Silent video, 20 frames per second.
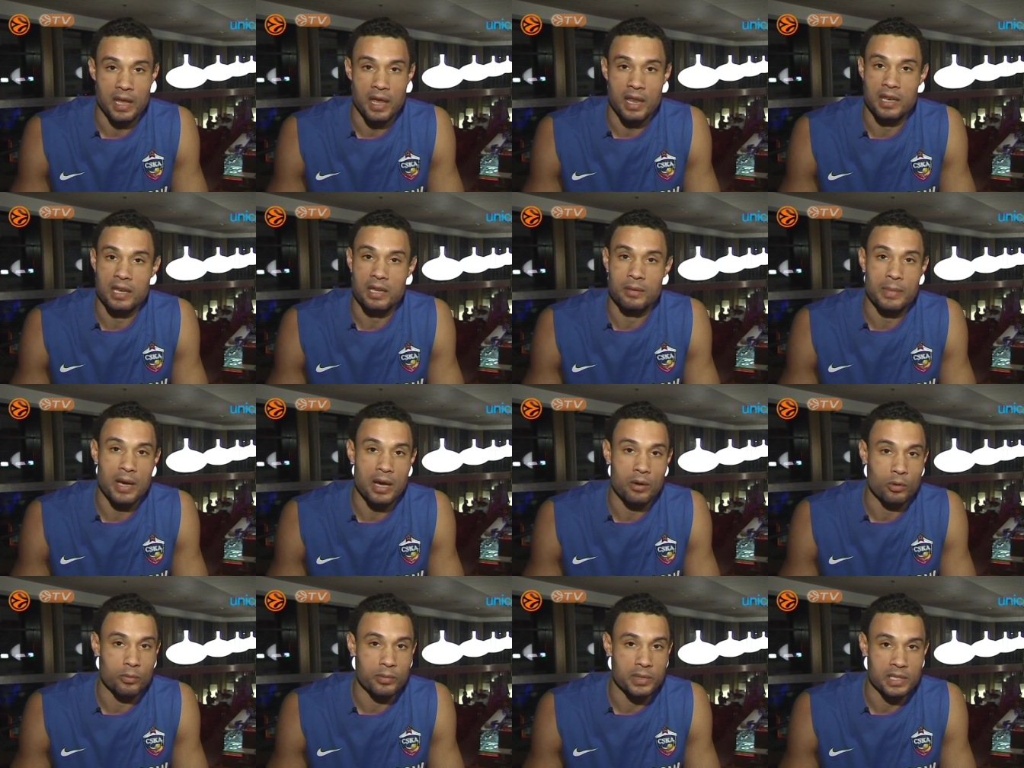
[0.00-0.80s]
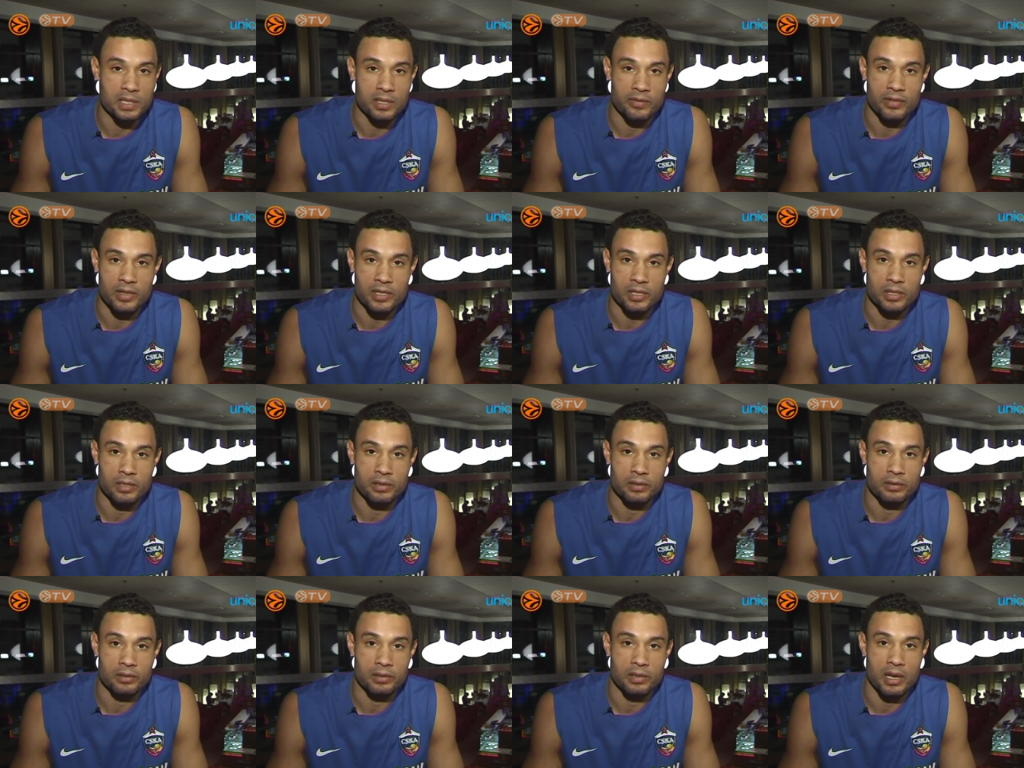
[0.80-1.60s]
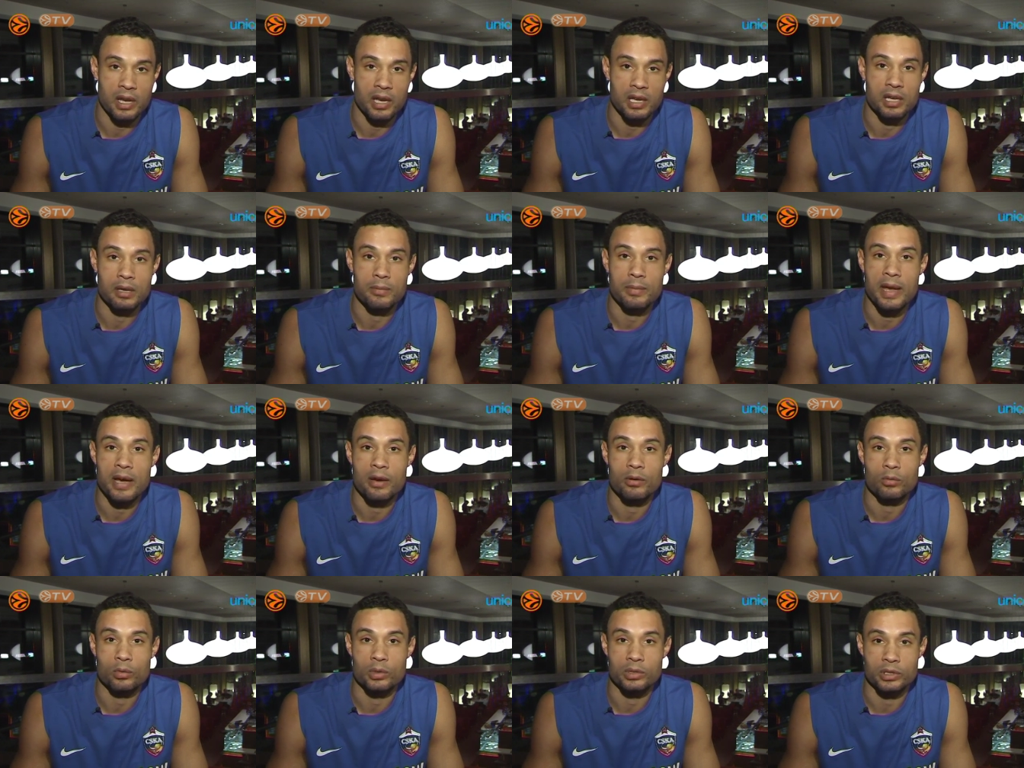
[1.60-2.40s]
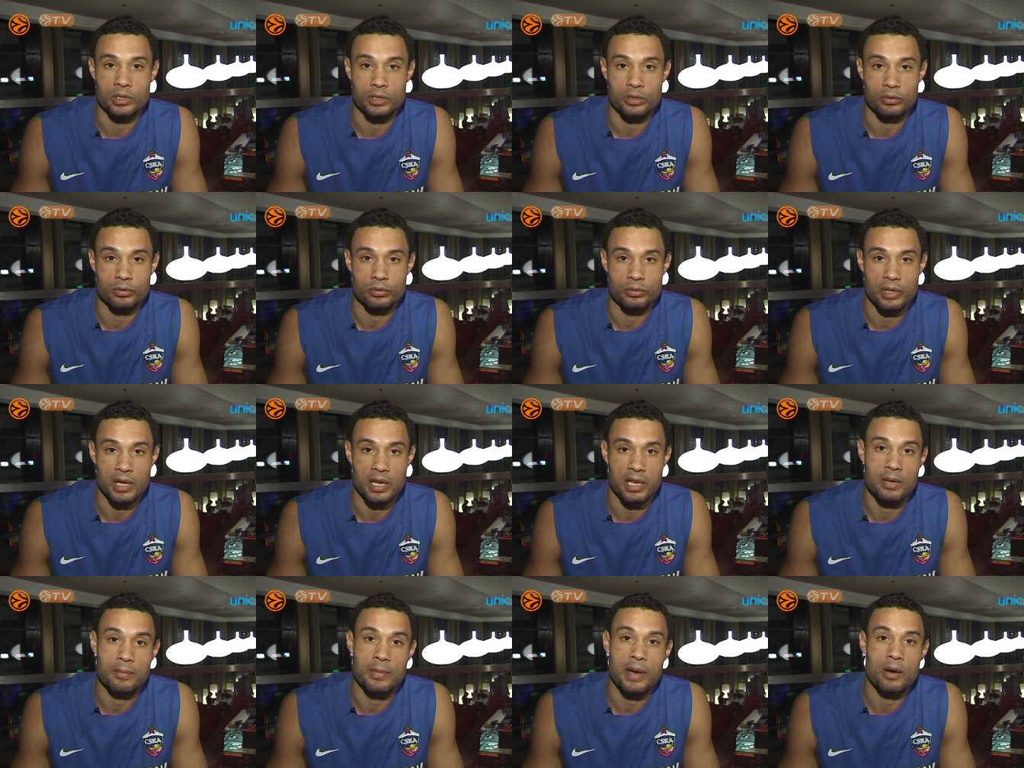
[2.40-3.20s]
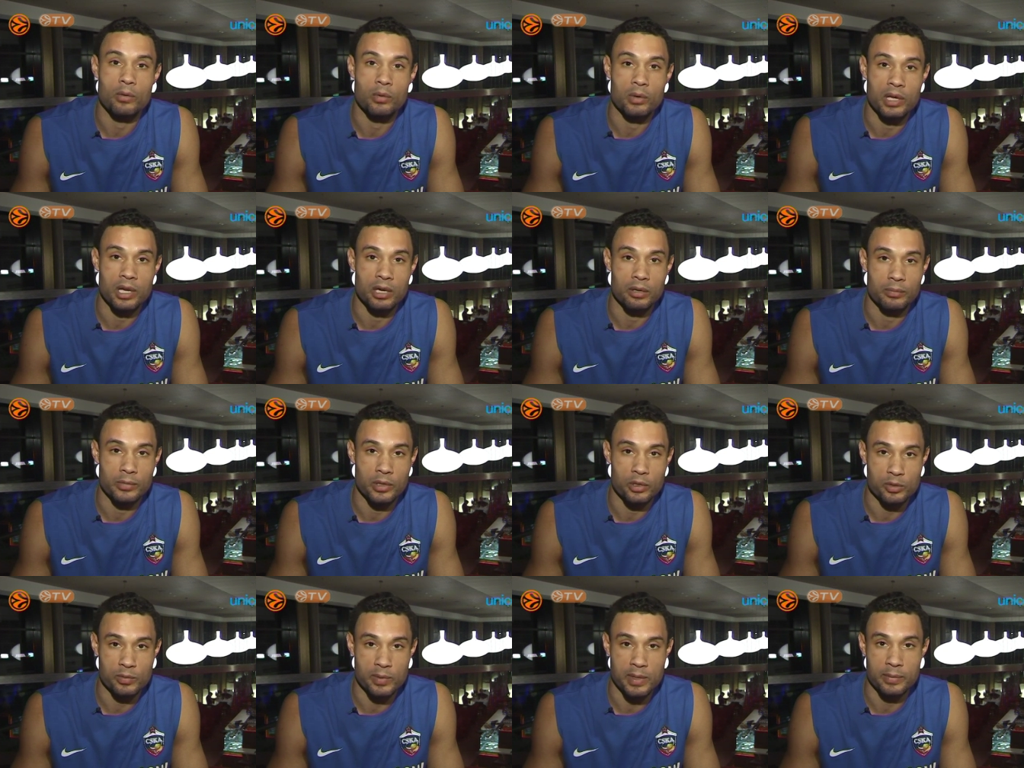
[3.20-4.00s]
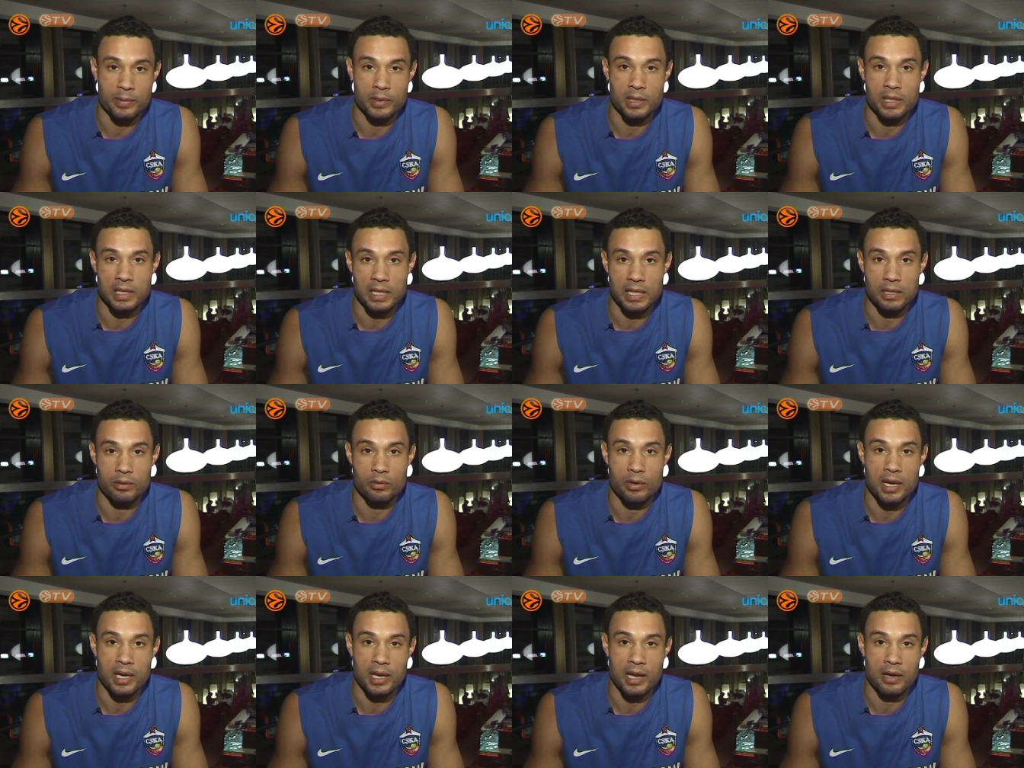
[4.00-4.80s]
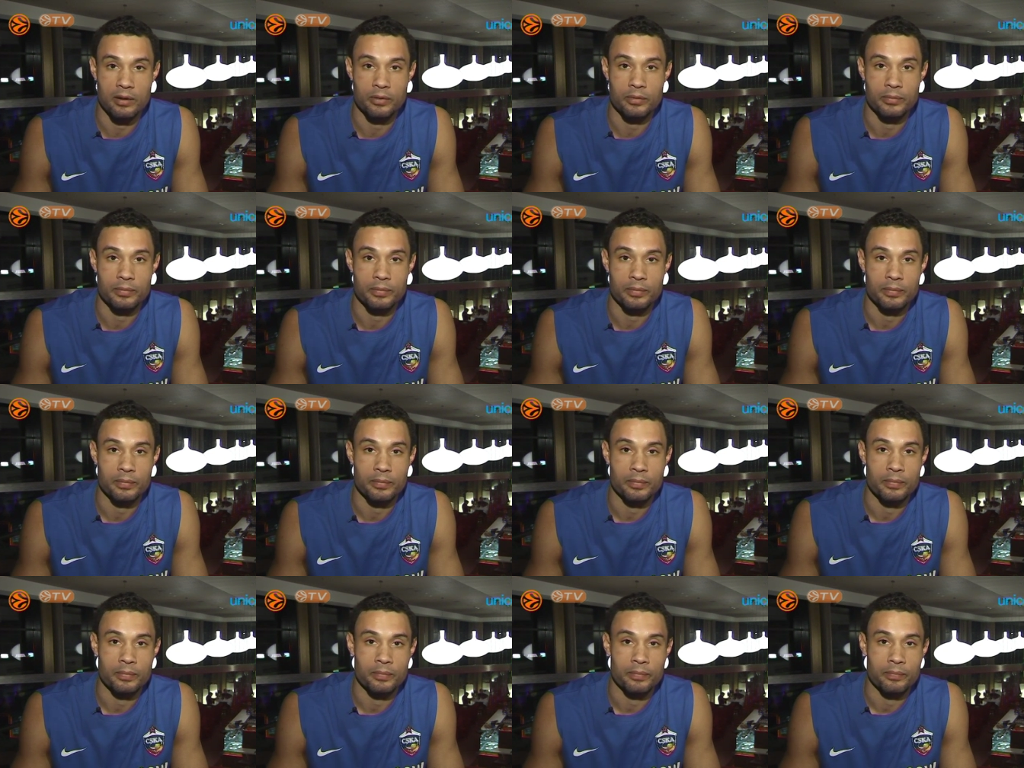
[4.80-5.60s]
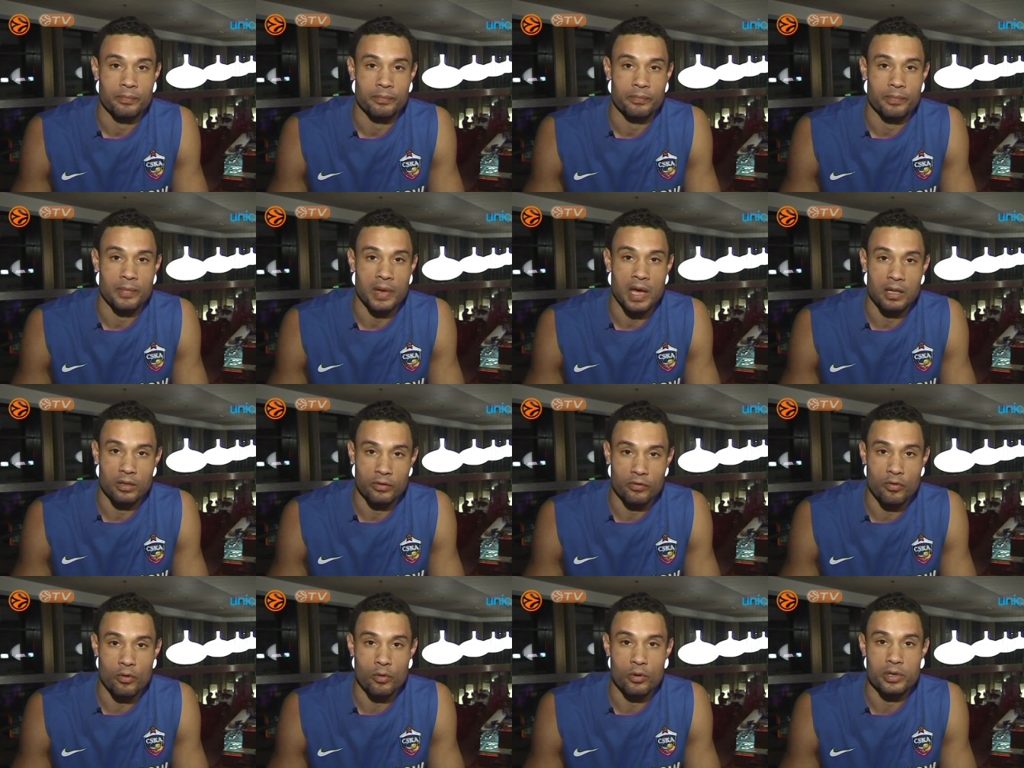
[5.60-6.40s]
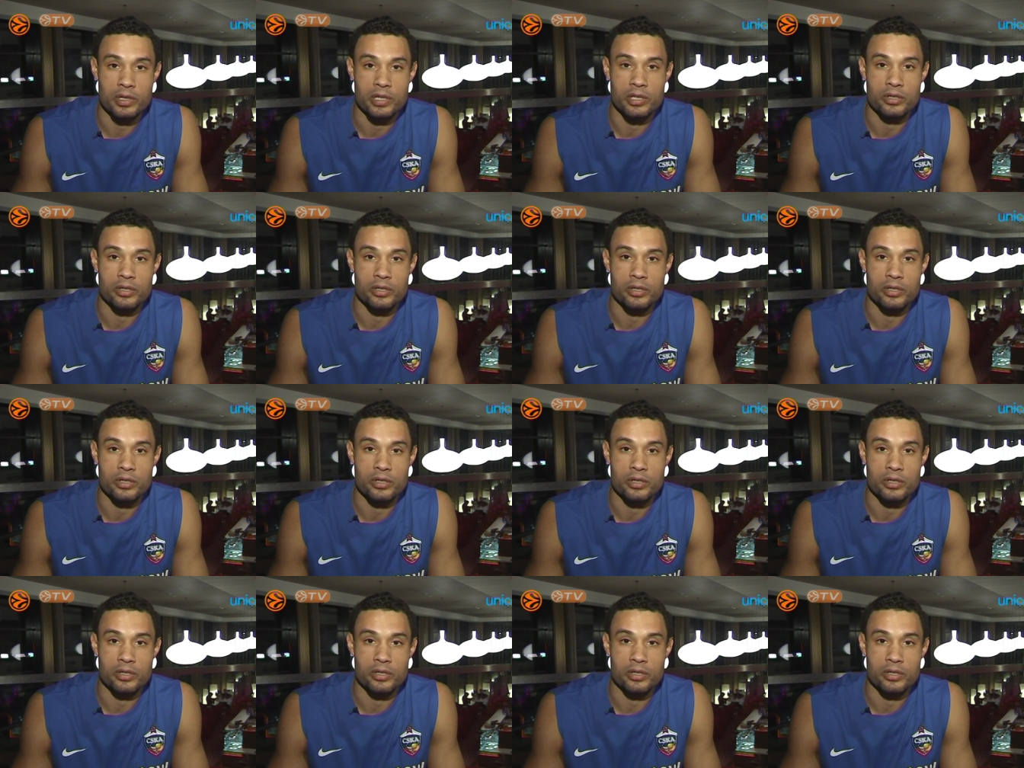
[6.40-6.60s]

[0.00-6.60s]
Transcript: Any amount will be sufficient, any amount will do, any amount will help those people in need right now. I look forward